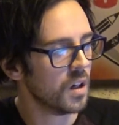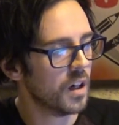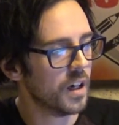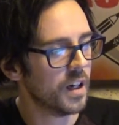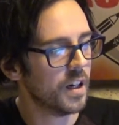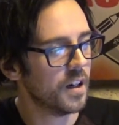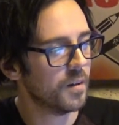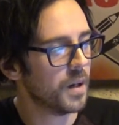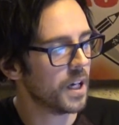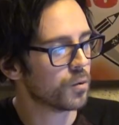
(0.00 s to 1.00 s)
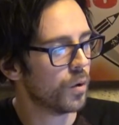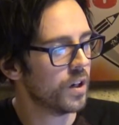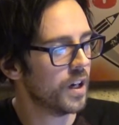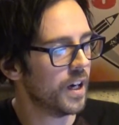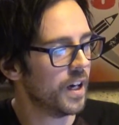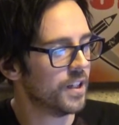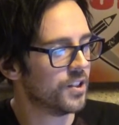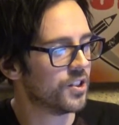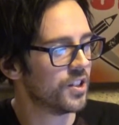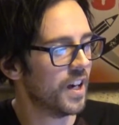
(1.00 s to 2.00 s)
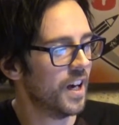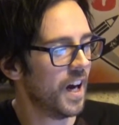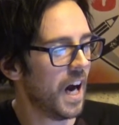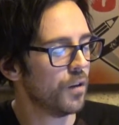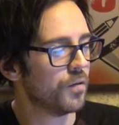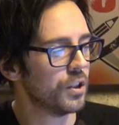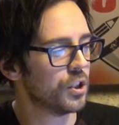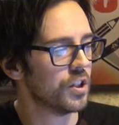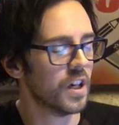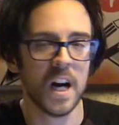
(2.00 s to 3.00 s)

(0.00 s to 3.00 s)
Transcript: Uh, next one is uh, Alpha Legion.